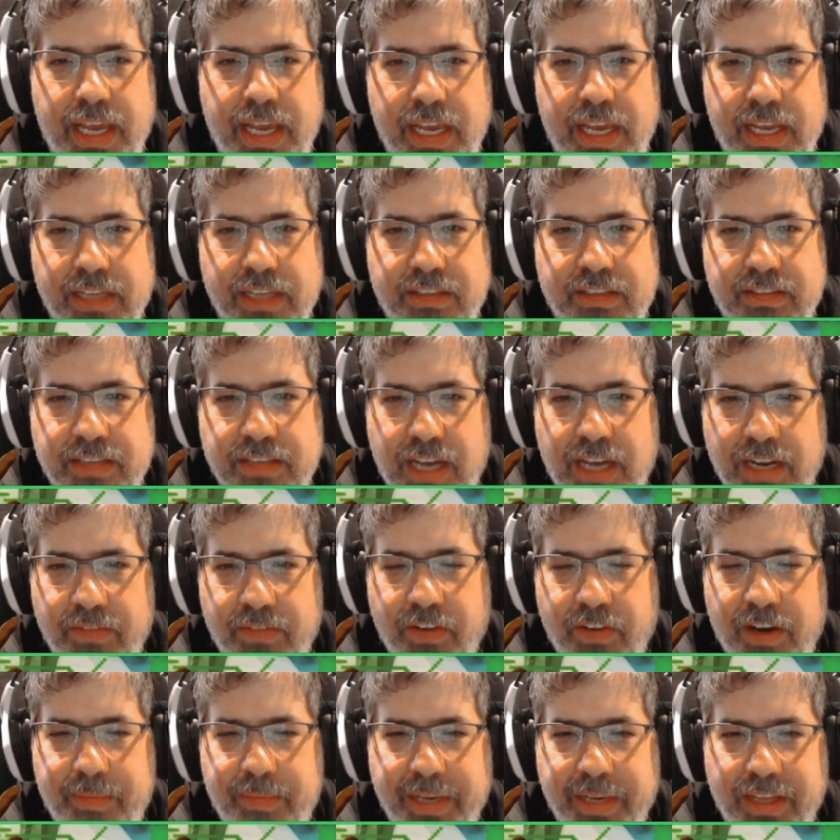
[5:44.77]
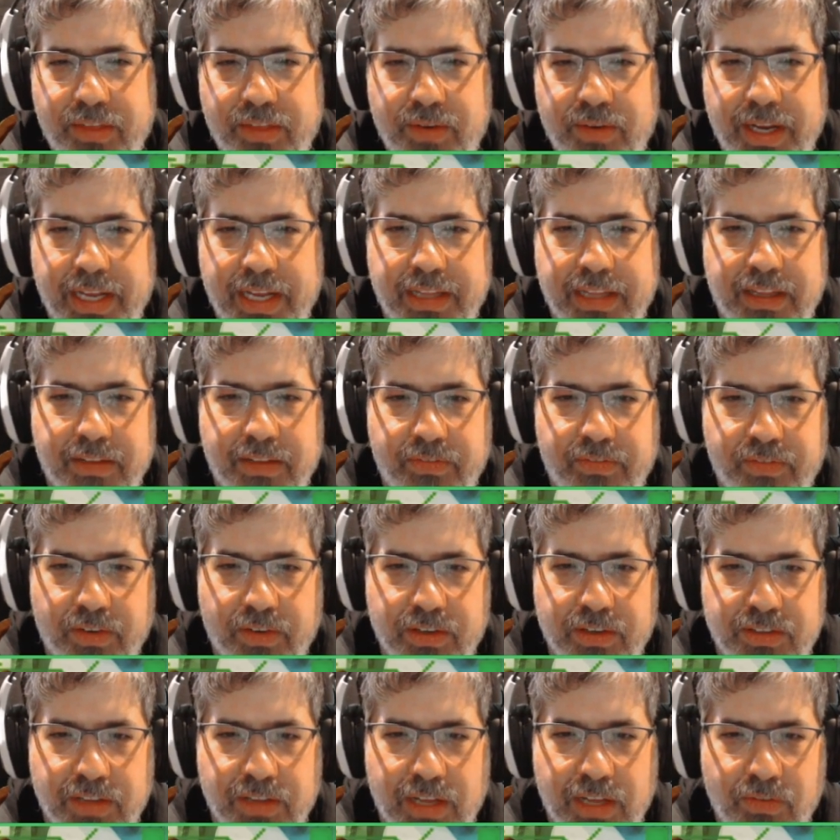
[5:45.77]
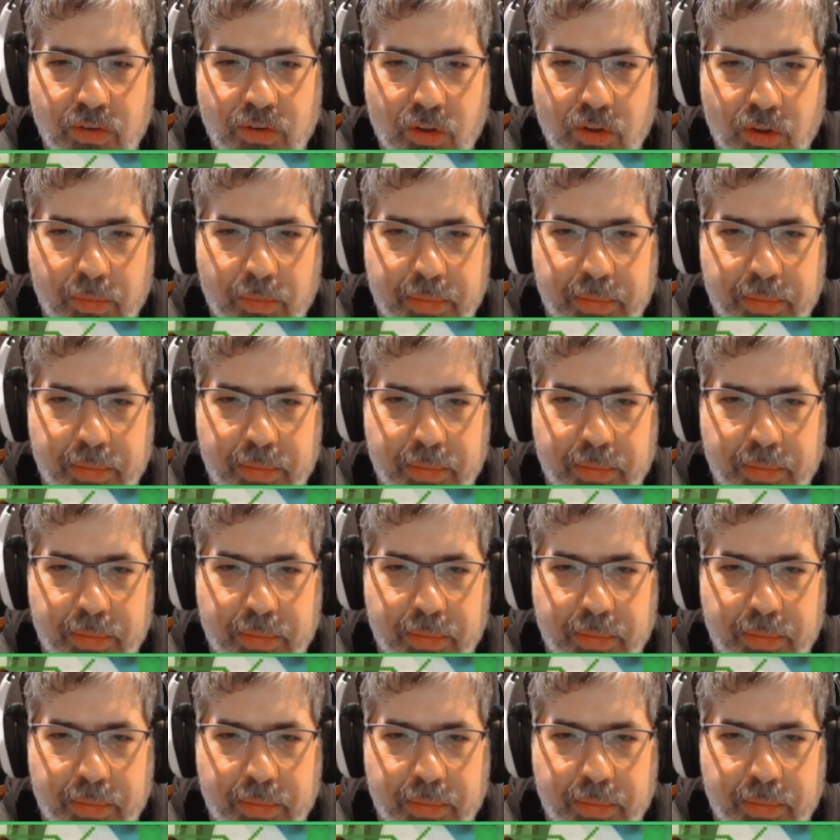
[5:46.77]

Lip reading: It's not a very big threat at the first level,